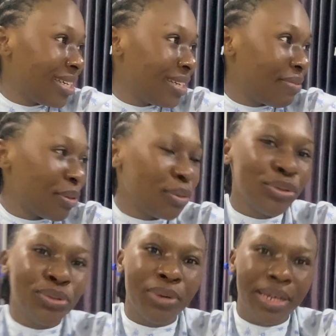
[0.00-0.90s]
if I don't
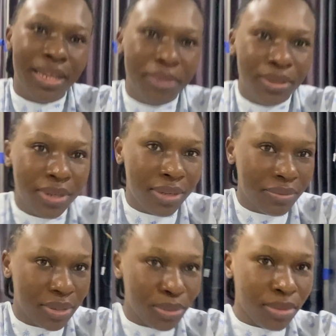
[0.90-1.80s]
do well I may not have
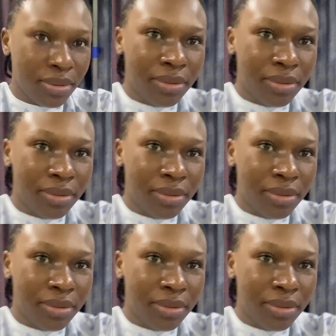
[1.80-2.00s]
it though